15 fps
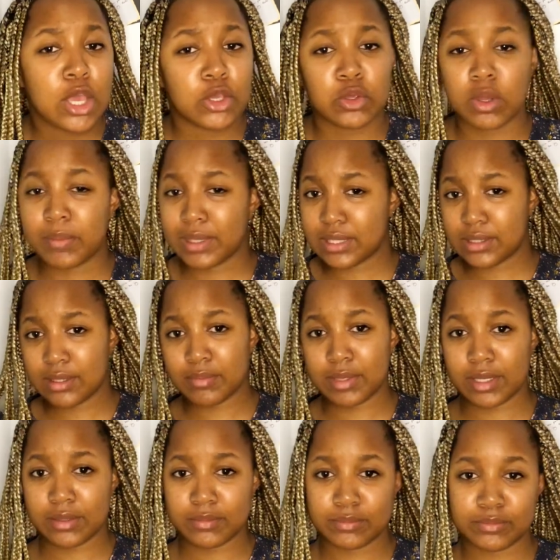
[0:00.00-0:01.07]
you're my
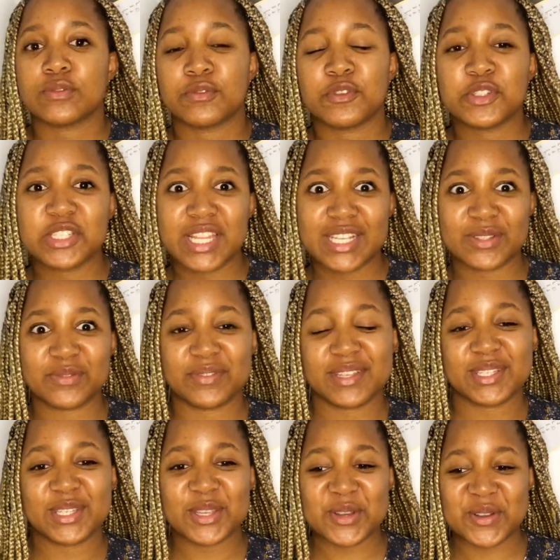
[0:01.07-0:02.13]
sibling for today's
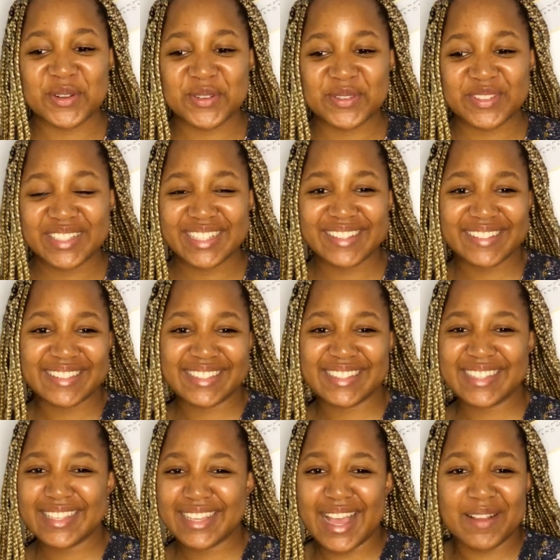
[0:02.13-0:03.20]
video you
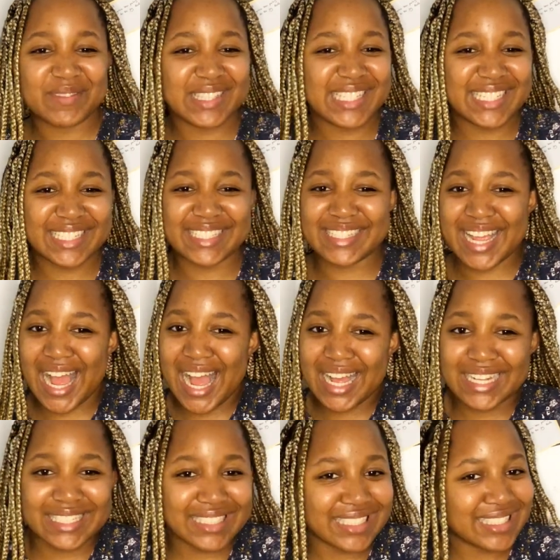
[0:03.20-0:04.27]
see i'm sitting
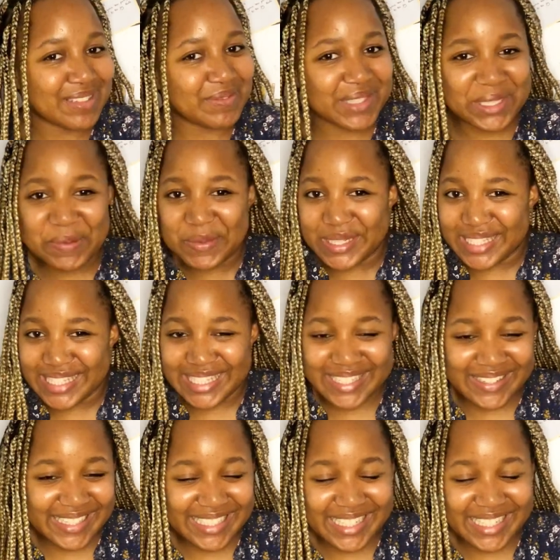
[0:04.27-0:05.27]
down it's about to be a story